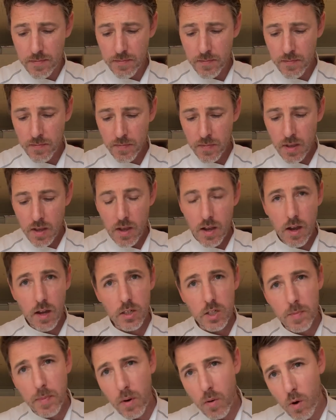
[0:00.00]
And there's
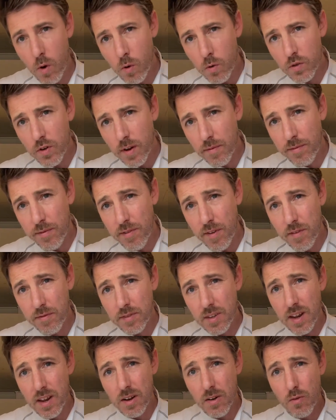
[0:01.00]
about
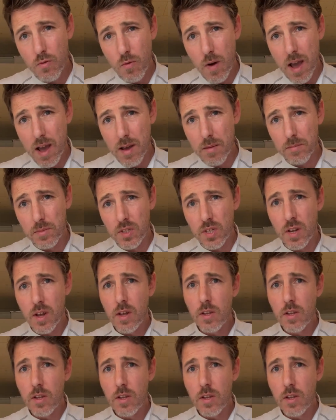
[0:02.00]
115 grams.